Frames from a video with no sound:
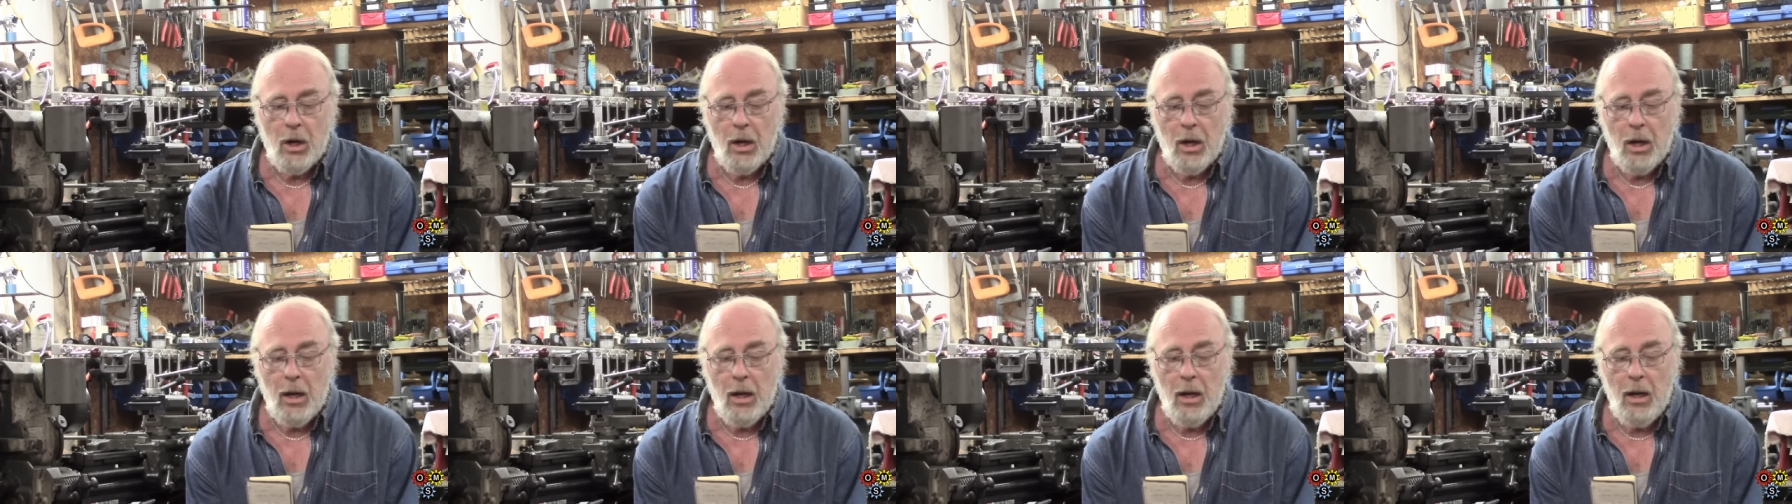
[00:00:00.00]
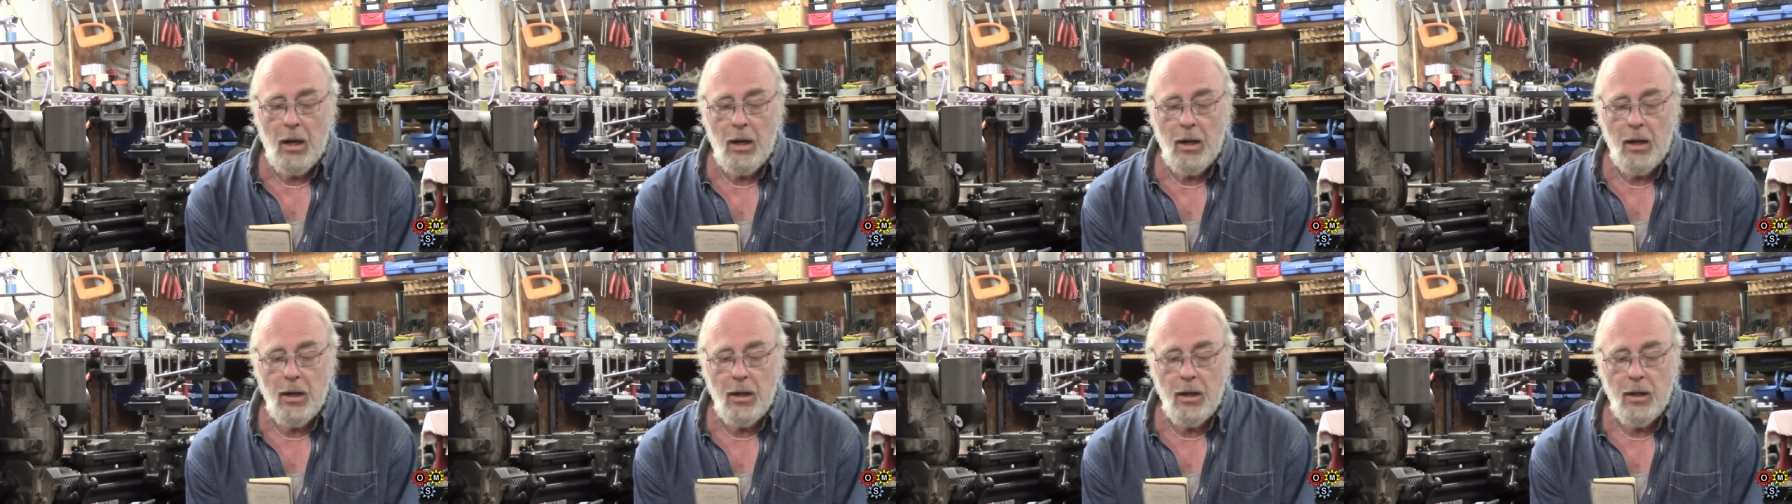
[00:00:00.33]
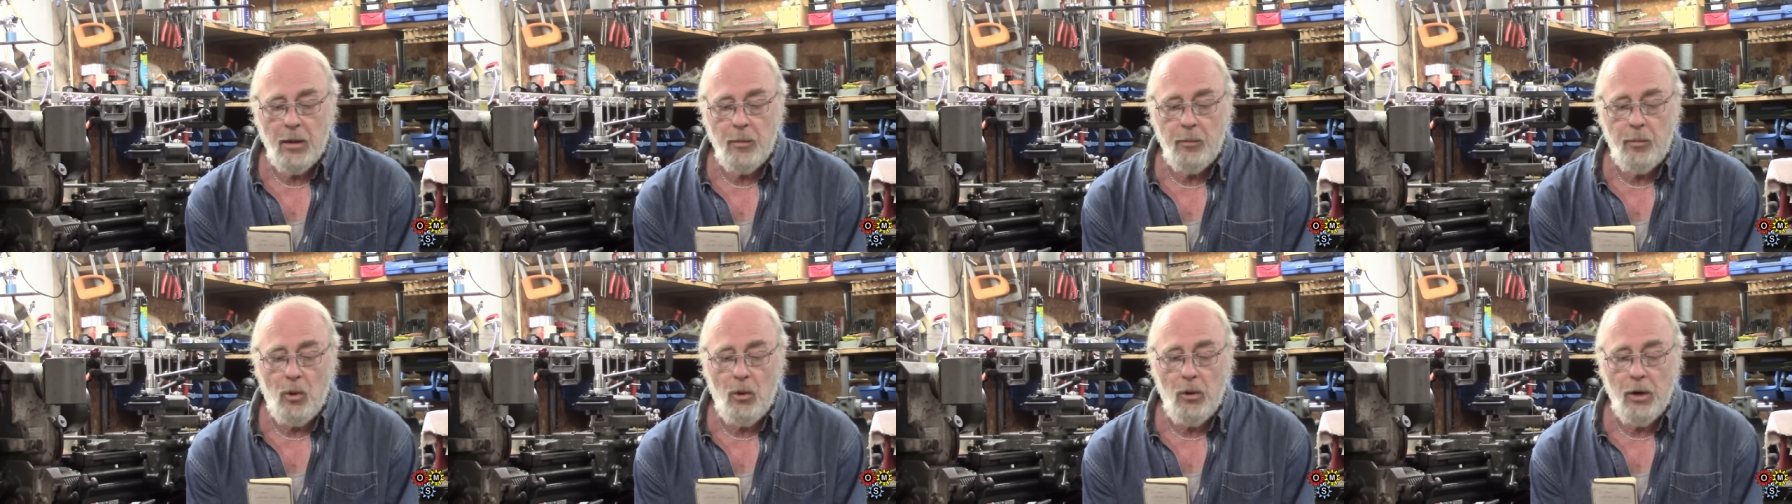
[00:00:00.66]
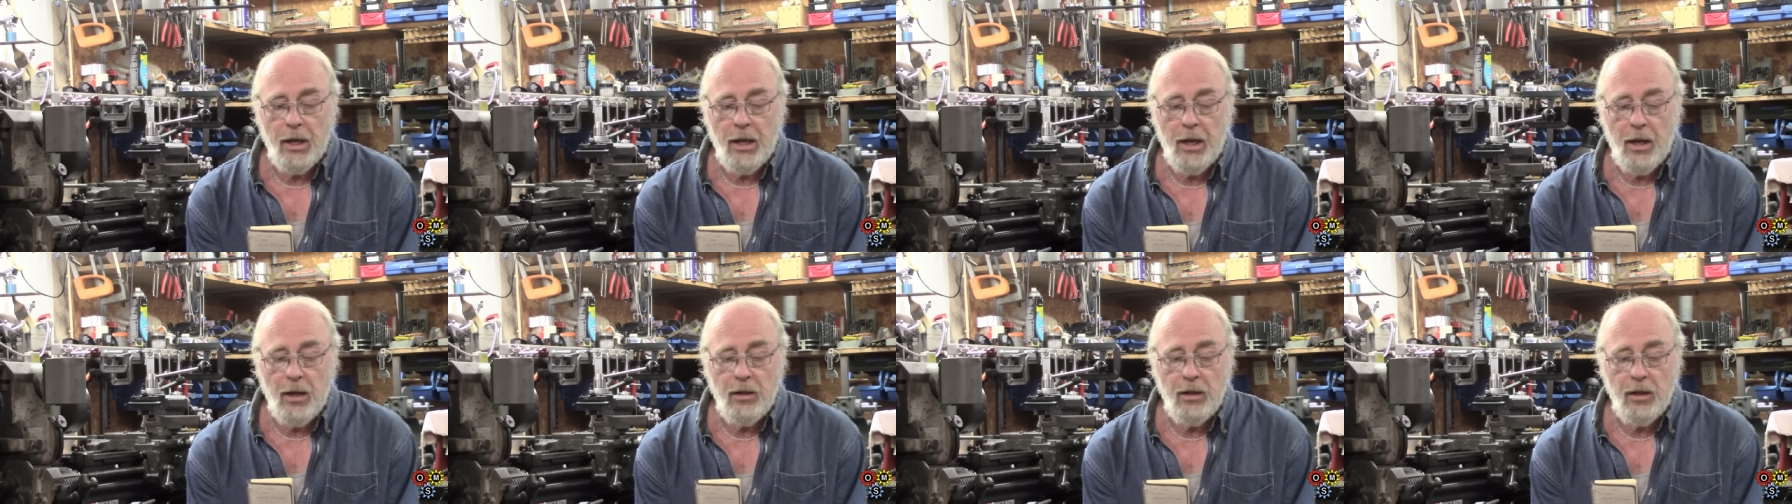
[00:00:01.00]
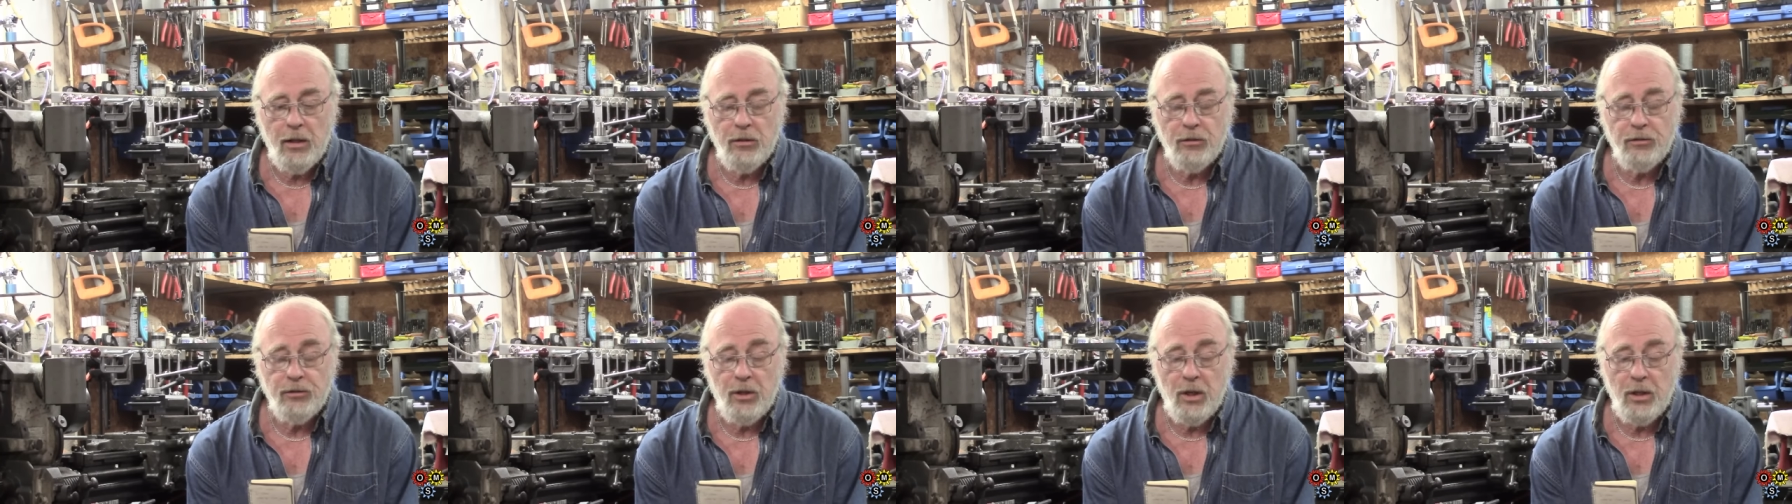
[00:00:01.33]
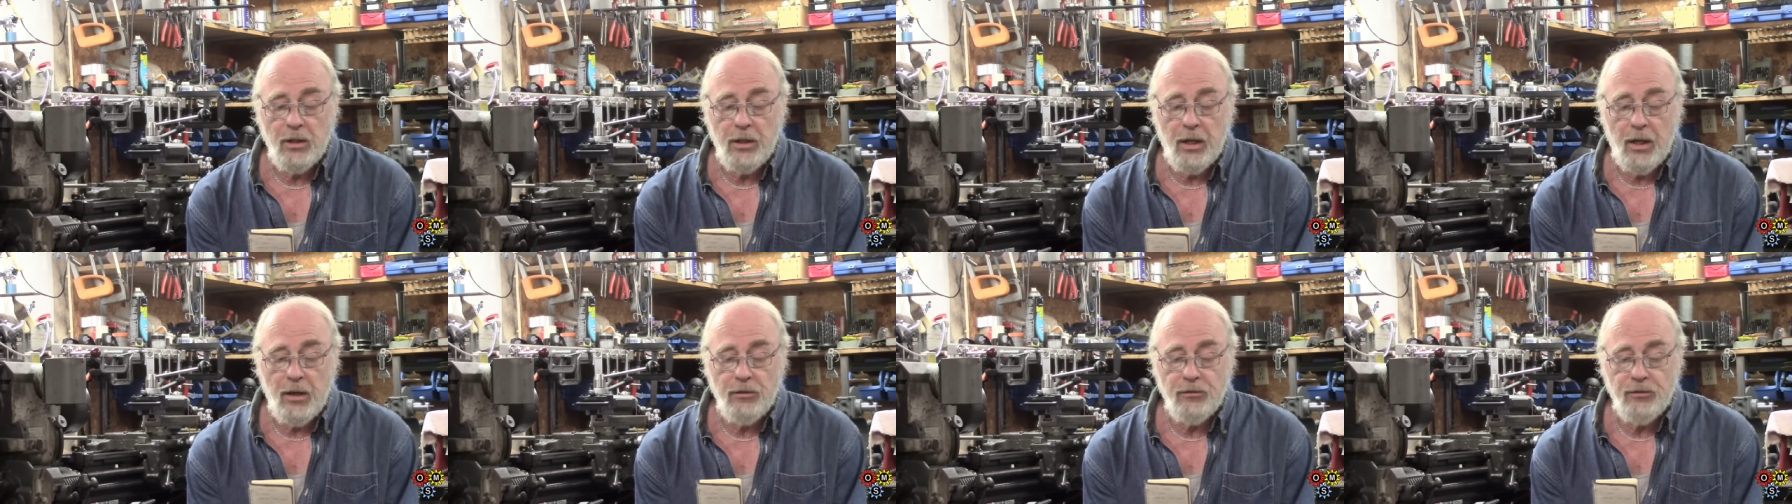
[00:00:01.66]
Uh, boring head insert,
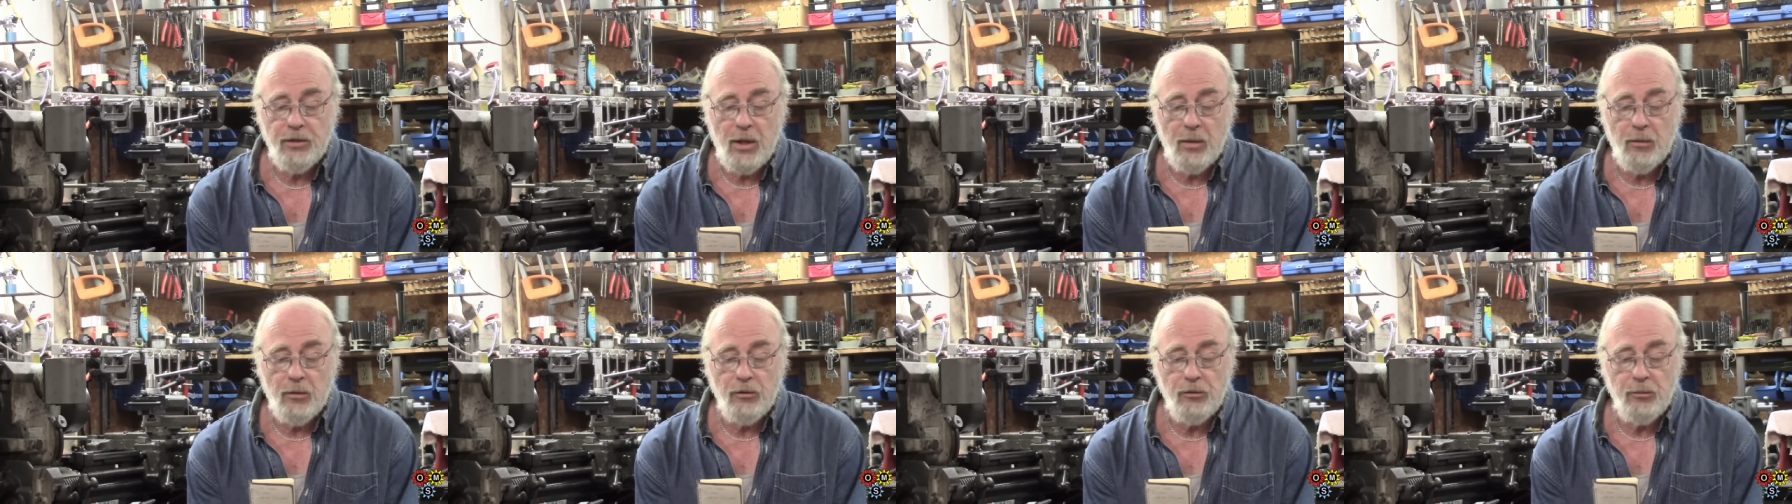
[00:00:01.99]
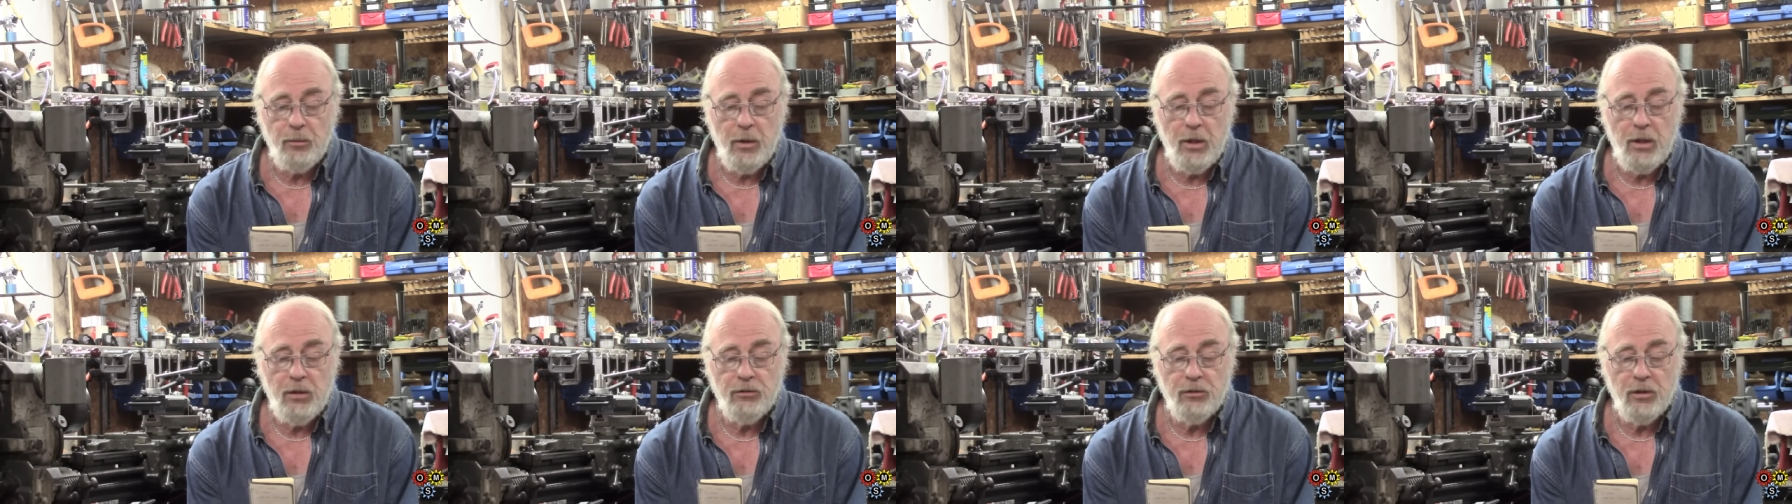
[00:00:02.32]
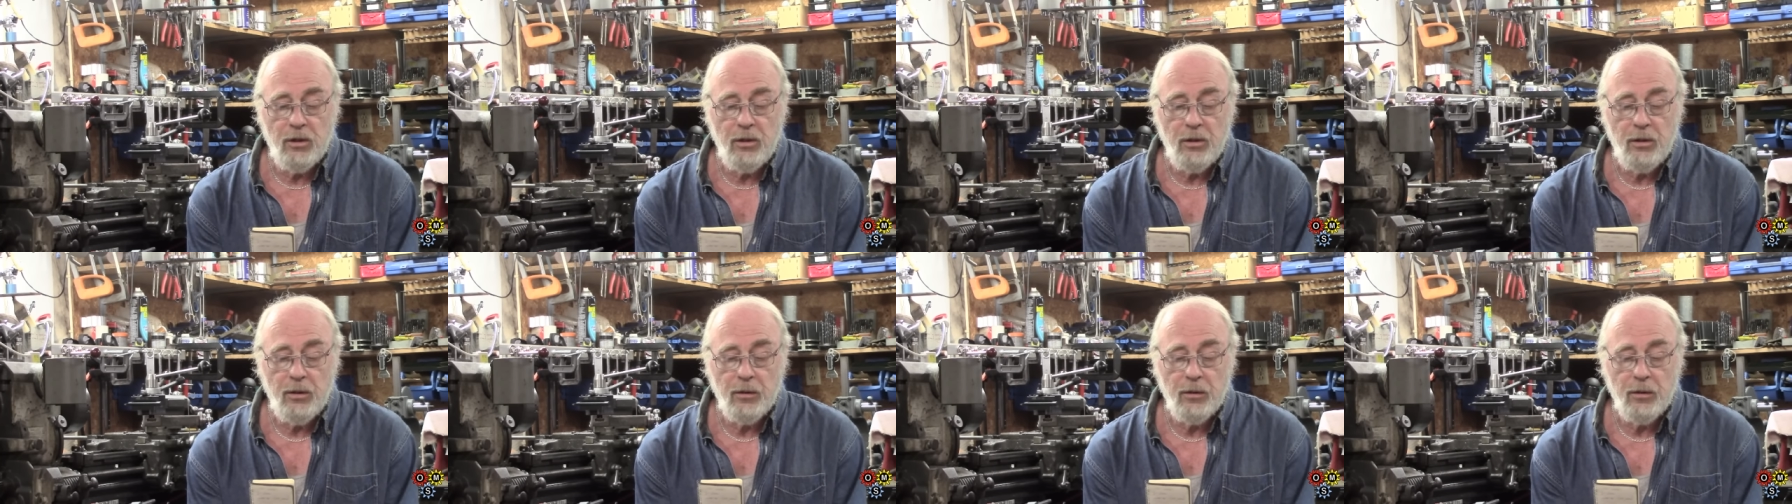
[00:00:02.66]
yes that was Mesa.